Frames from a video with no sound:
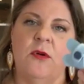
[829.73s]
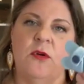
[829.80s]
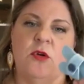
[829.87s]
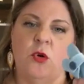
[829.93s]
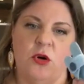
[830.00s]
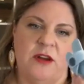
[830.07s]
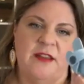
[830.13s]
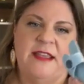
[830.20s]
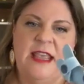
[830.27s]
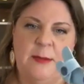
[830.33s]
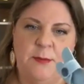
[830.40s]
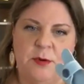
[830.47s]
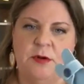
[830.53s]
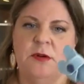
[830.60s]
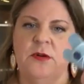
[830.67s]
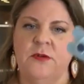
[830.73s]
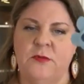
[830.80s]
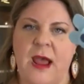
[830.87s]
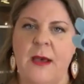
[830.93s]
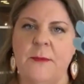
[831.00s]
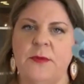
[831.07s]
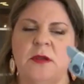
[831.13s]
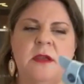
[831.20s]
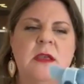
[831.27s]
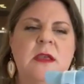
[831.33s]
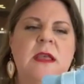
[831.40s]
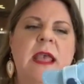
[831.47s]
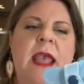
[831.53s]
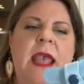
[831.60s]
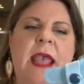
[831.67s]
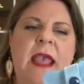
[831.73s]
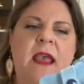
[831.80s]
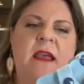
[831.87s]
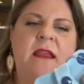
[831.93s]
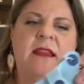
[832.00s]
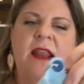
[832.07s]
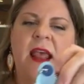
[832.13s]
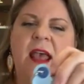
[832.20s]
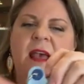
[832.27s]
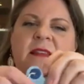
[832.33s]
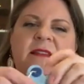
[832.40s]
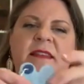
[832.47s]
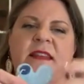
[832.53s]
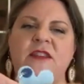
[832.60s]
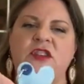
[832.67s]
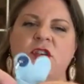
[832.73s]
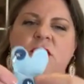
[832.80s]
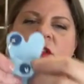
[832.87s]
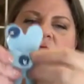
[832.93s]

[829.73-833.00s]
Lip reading: cord keeper wrap. And it has these cute